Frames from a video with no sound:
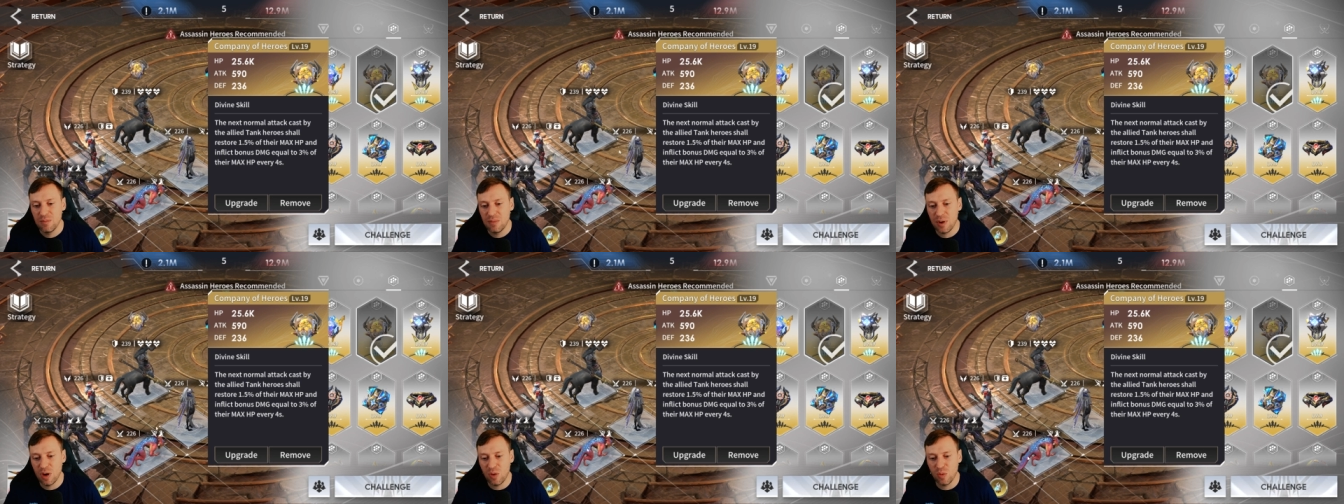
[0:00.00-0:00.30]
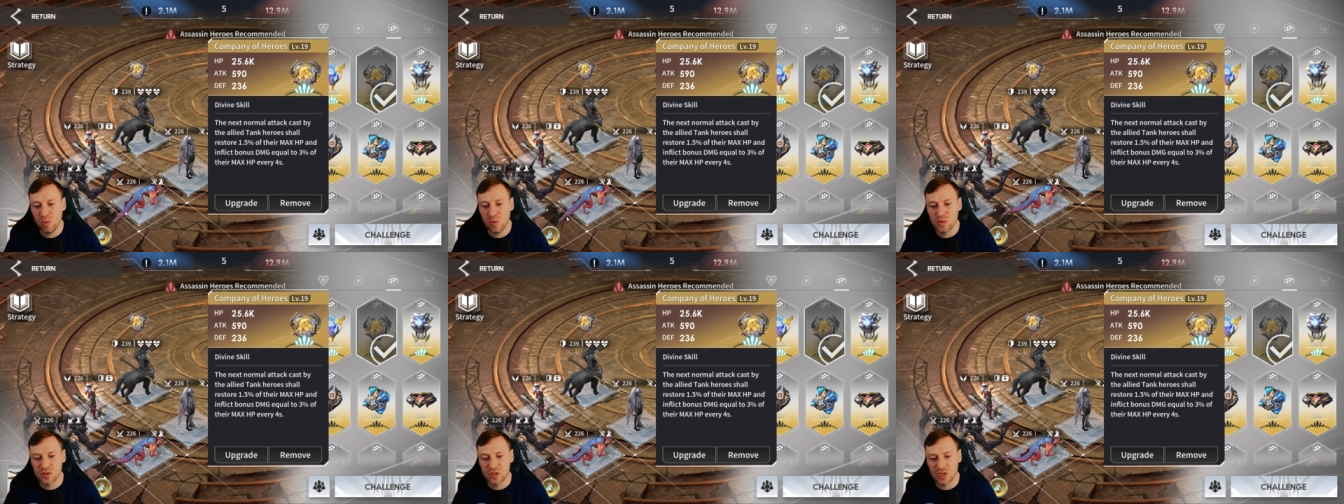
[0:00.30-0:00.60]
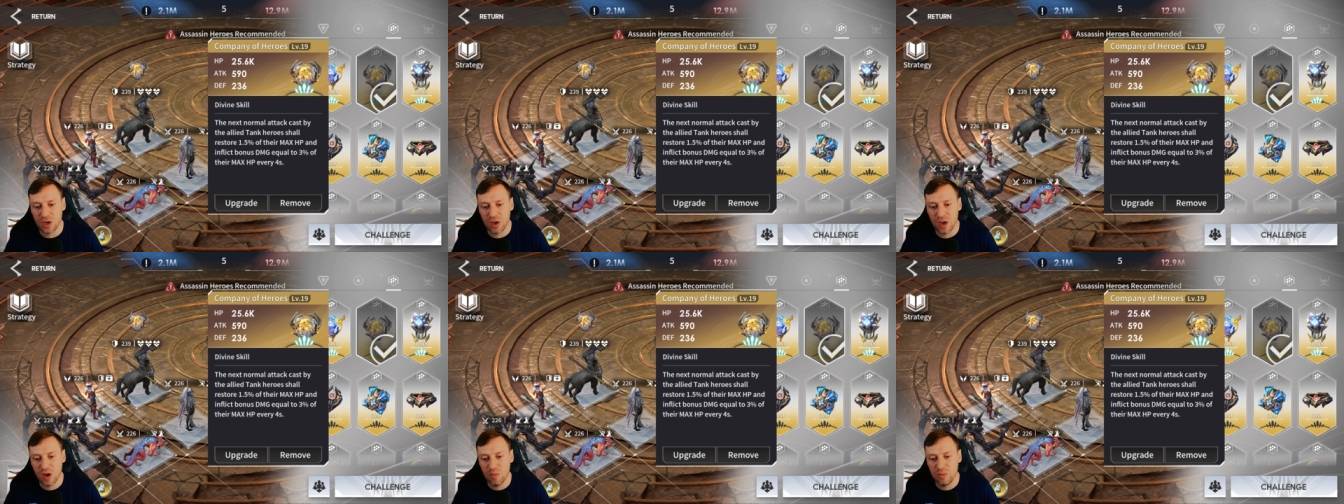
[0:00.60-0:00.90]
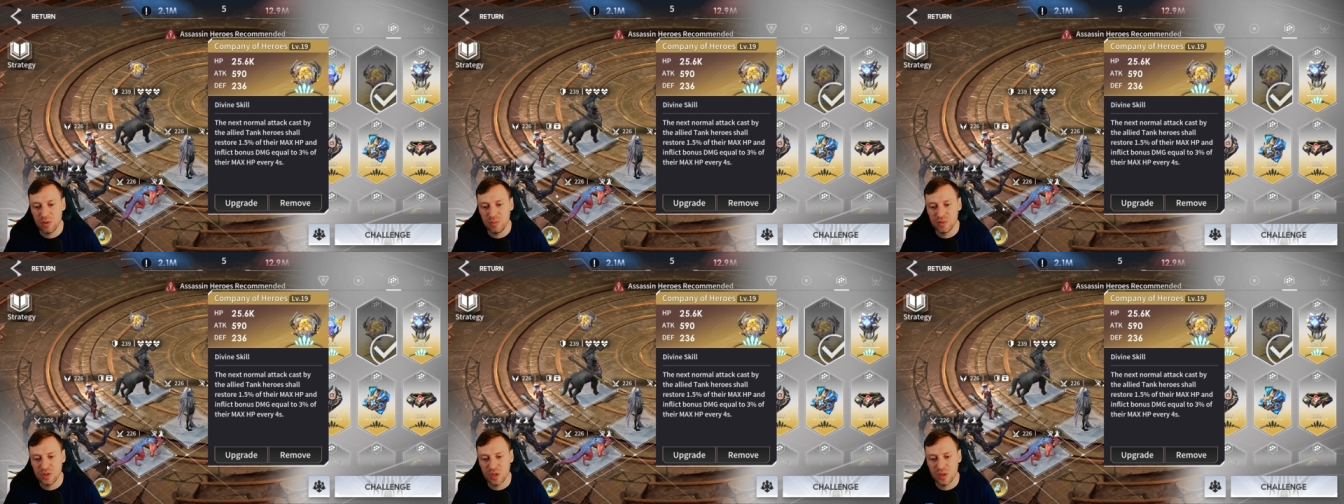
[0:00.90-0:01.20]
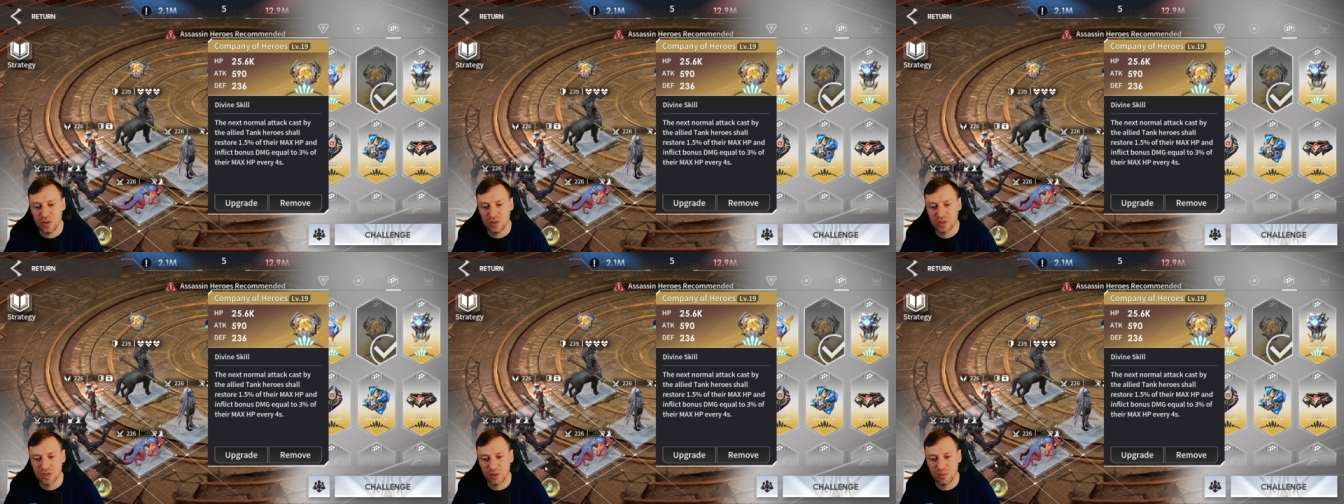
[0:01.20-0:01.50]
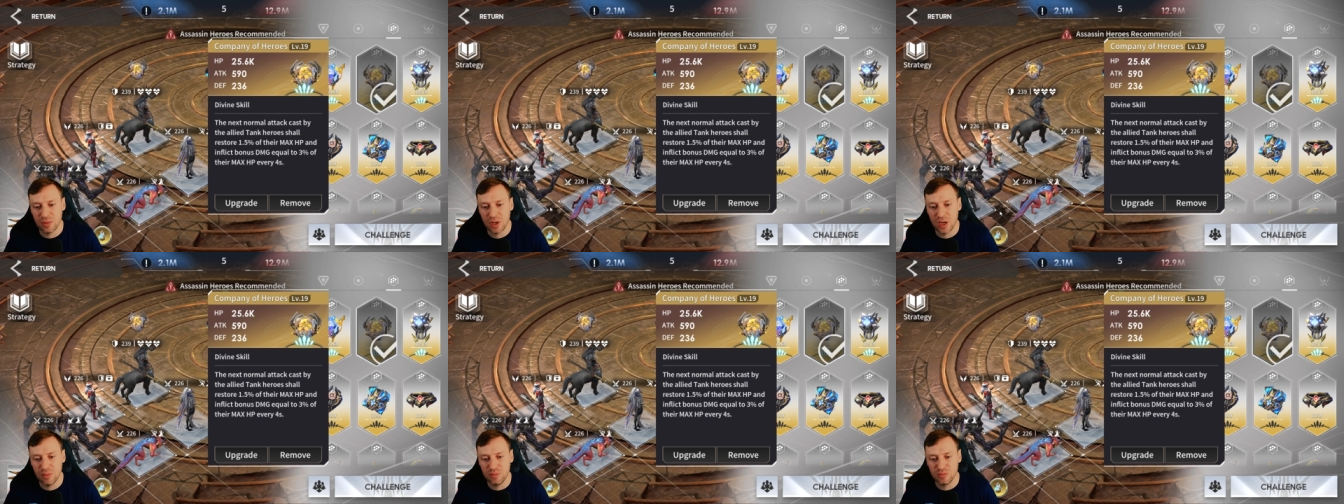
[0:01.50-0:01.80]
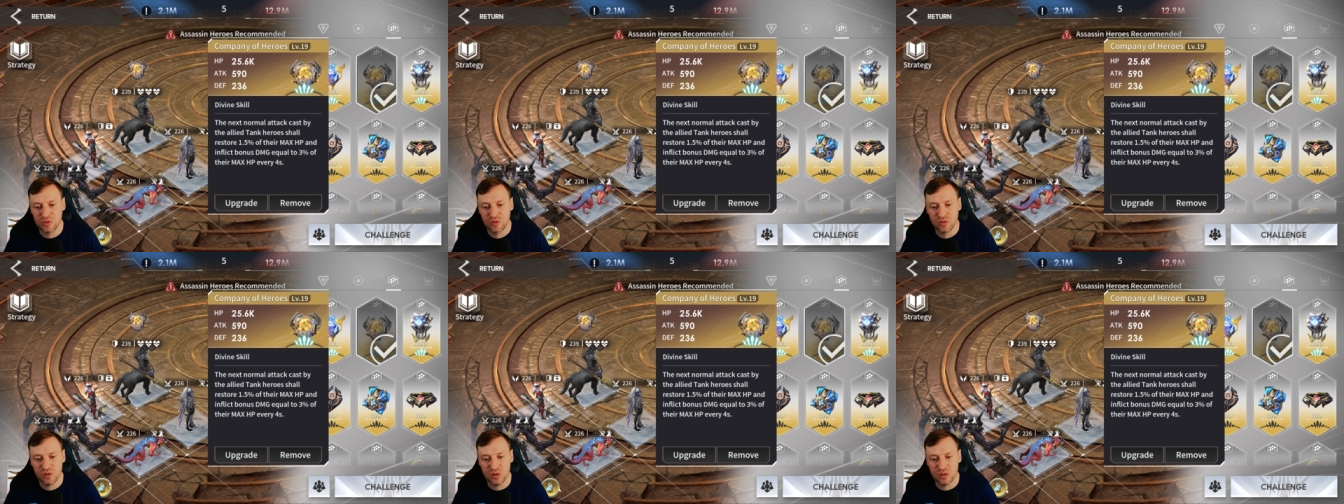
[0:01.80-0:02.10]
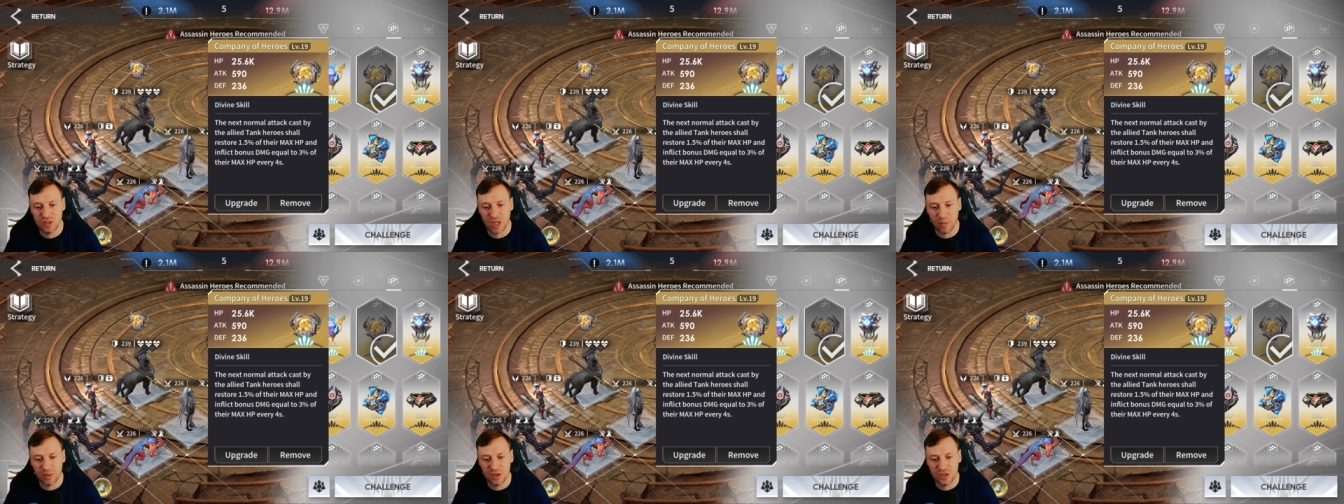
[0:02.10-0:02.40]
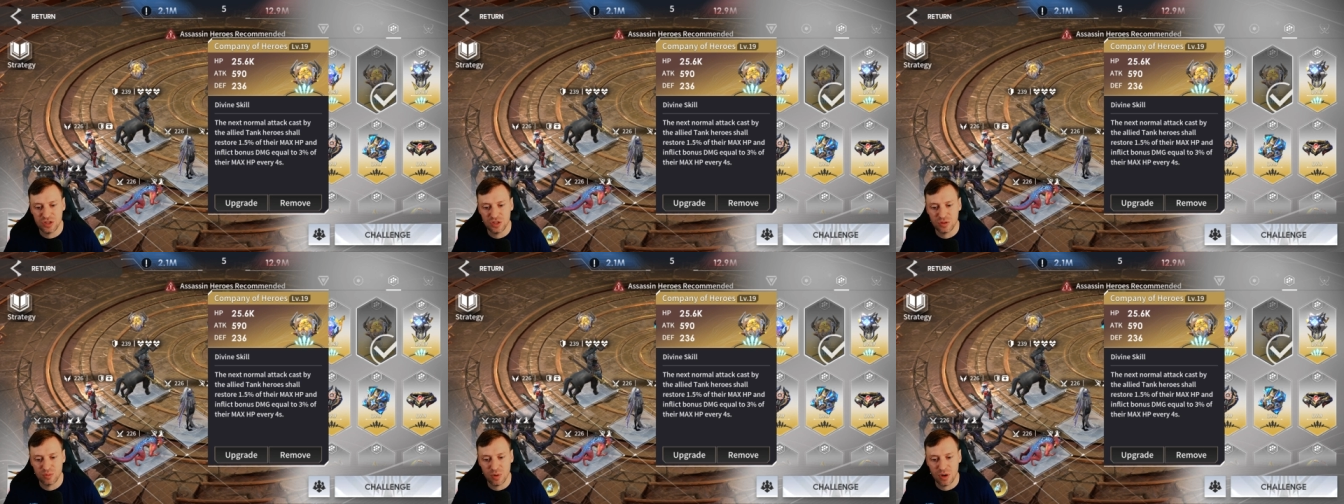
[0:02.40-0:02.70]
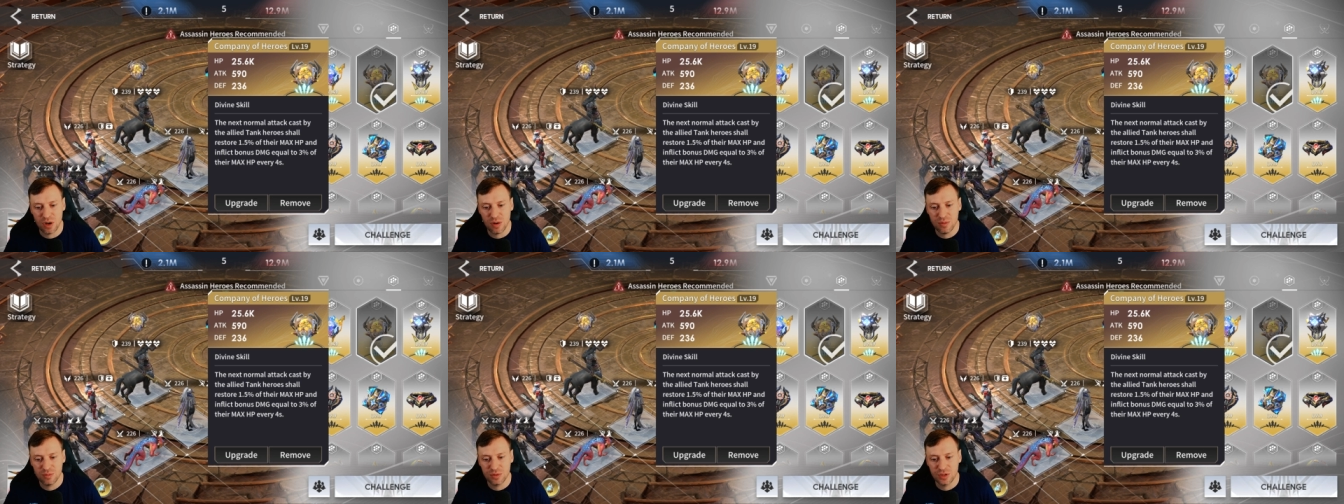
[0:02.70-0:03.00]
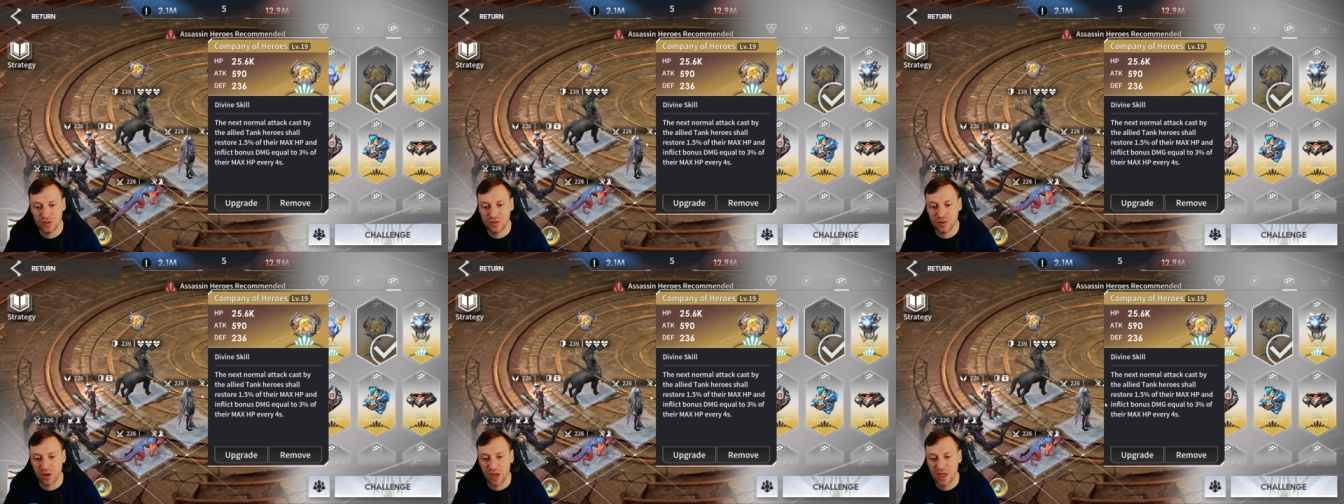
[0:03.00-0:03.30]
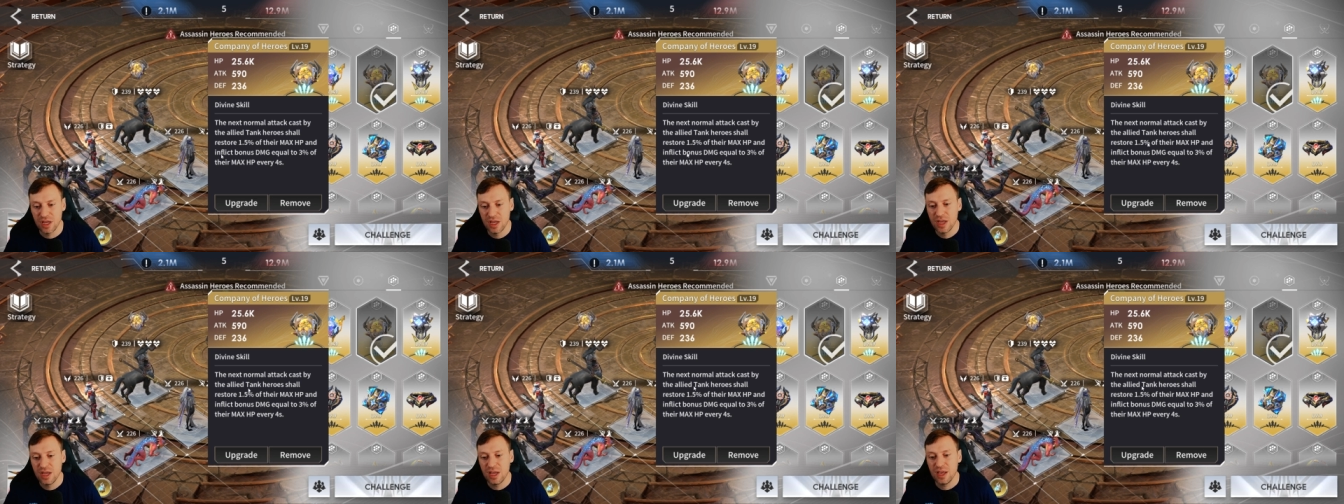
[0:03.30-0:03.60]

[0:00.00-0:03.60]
but also help him do some um, true damage as well. No, sorry,